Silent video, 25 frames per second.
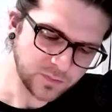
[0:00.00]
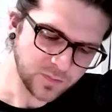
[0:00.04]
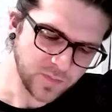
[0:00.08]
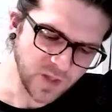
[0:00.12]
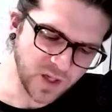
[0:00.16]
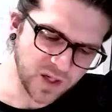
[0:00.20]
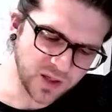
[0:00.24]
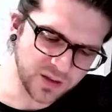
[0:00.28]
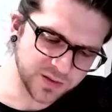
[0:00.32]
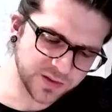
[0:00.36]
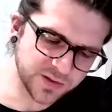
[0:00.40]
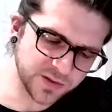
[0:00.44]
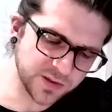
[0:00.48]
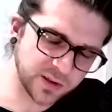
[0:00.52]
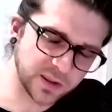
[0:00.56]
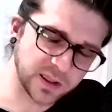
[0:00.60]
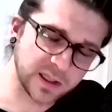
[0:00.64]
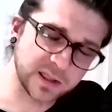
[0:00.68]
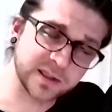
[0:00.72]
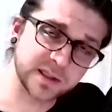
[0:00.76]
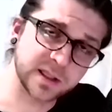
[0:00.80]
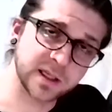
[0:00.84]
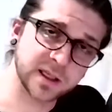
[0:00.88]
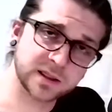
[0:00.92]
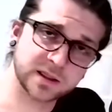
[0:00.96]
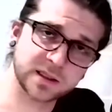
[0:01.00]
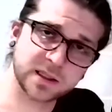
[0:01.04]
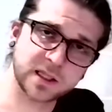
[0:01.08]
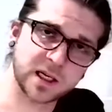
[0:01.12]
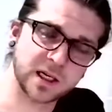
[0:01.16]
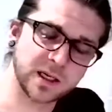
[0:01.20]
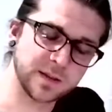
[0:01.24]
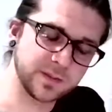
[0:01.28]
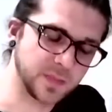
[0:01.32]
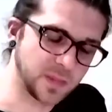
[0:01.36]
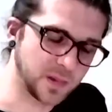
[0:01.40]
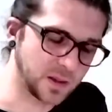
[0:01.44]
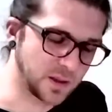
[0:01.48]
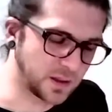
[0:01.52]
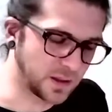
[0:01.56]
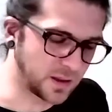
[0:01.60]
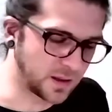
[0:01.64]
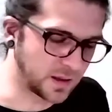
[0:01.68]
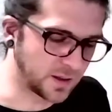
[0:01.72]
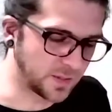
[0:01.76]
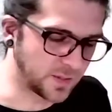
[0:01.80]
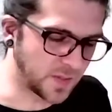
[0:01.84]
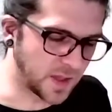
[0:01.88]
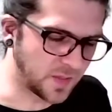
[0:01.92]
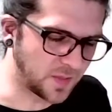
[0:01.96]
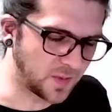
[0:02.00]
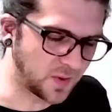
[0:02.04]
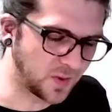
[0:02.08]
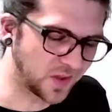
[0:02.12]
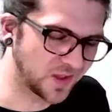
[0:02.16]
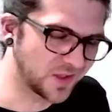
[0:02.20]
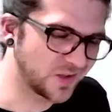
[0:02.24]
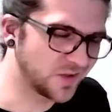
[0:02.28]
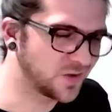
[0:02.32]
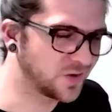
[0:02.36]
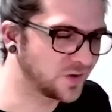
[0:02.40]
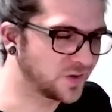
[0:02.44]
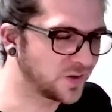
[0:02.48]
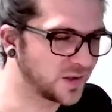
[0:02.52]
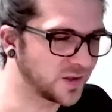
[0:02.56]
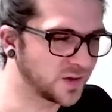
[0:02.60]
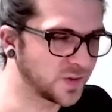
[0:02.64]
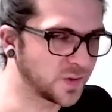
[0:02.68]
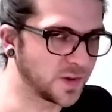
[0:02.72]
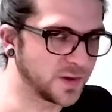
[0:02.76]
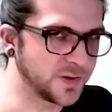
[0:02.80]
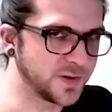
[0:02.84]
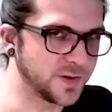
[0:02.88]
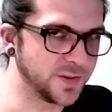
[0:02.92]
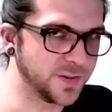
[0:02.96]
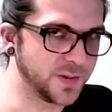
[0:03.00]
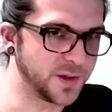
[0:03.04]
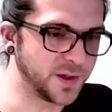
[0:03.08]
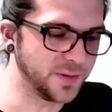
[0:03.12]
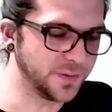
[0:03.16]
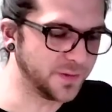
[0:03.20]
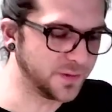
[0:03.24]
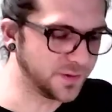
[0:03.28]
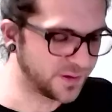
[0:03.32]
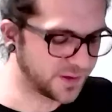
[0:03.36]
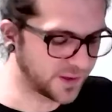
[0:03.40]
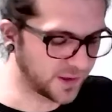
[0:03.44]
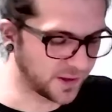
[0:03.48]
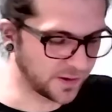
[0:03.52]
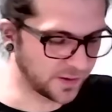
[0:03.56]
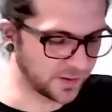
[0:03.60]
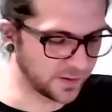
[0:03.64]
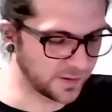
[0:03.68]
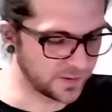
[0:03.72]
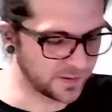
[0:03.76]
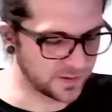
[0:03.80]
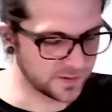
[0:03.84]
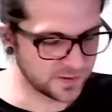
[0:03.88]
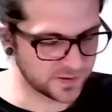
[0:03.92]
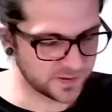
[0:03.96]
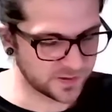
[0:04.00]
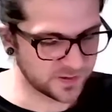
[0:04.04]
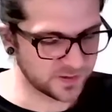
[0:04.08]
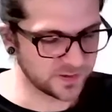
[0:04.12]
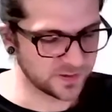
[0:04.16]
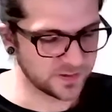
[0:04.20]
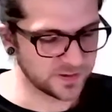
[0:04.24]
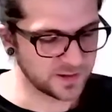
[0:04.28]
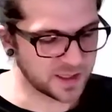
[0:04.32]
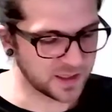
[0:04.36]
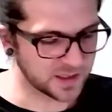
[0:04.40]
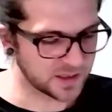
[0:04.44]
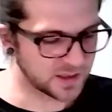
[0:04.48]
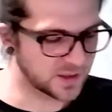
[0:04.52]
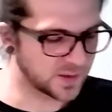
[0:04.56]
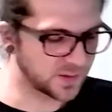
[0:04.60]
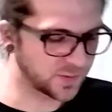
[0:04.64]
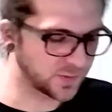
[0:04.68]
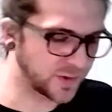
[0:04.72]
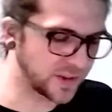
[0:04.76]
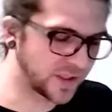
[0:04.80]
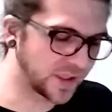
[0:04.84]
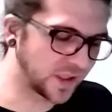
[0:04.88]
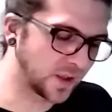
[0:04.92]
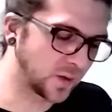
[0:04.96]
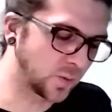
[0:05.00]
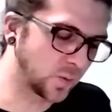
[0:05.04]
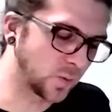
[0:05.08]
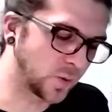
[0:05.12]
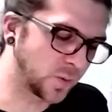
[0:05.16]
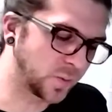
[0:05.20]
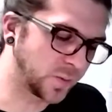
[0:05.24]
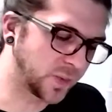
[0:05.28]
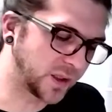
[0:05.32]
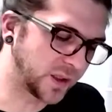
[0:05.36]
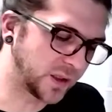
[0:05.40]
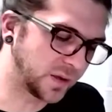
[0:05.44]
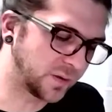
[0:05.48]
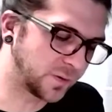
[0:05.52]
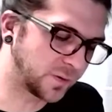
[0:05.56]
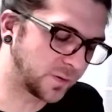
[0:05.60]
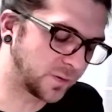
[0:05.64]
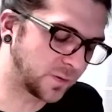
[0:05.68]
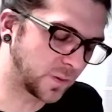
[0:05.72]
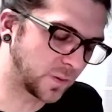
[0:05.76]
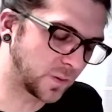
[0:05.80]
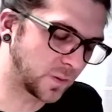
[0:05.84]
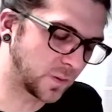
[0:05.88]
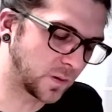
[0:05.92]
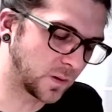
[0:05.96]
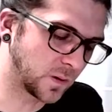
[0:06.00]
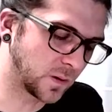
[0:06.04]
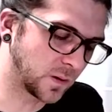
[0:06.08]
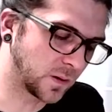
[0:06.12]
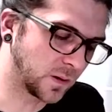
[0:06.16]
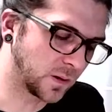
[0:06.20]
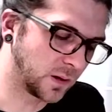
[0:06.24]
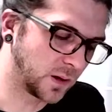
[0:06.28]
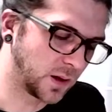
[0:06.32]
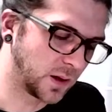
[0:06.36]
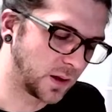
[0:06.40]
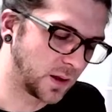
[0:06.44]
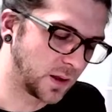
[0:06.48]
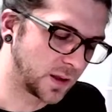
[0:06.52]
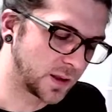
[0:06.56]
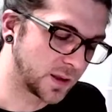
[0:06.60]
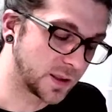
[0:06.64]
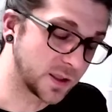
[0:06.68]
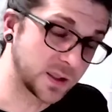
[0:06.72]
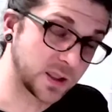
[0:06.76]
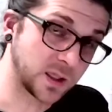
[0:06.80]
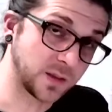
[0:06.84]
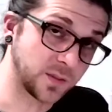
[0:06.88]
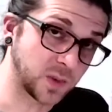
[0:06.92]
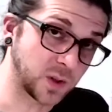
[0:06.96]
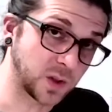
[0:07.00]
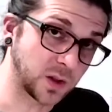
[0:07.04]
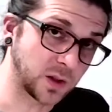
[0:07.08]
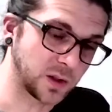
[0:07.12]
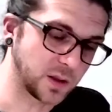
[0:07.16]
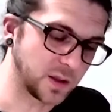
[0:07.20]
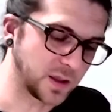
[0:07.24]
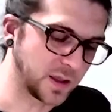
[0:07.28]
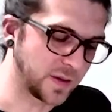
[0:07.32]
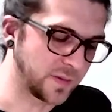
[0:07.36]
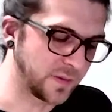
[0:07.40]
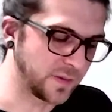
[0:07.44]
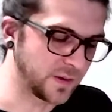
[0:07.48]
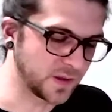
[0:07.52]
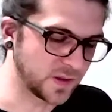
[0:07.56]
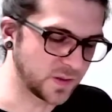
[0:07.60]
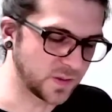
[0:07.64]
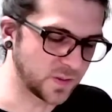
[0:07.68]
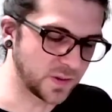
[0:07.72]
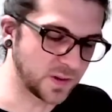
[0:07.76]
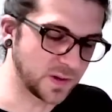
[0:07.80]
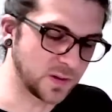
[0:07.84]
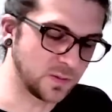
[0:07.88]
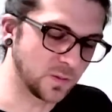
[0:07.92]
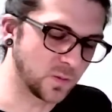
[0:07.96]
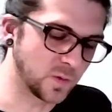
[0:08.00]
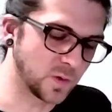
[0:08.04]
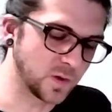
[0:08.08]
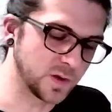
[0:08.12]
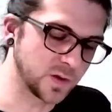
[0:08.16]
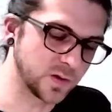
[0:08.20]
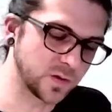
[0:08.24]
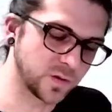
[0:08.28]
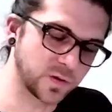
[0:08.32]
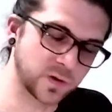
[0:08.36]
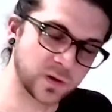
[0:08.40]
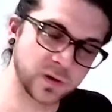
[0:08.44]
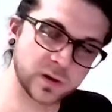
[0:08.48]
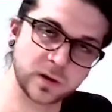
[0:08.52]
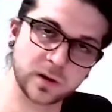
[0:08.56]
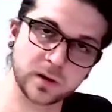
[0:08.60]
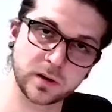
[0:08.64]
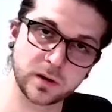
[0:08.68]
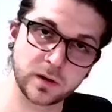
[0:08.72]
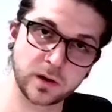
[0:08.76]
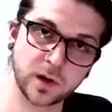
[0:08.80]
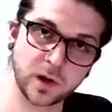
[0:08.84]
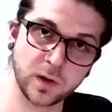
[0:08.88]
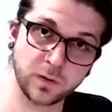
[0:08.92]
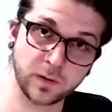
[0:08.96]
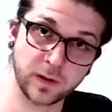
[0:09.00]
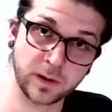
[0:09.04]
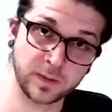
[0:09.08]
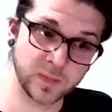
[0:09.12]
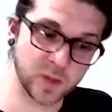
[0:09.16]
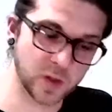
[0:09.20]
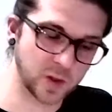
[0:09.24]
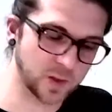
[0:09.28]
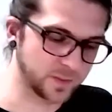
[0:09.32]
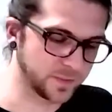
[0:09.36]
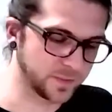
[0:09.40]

I'll see you guys next time. Um, I'm only going to do these once a month, so this next reading will be for December, and this one was for November.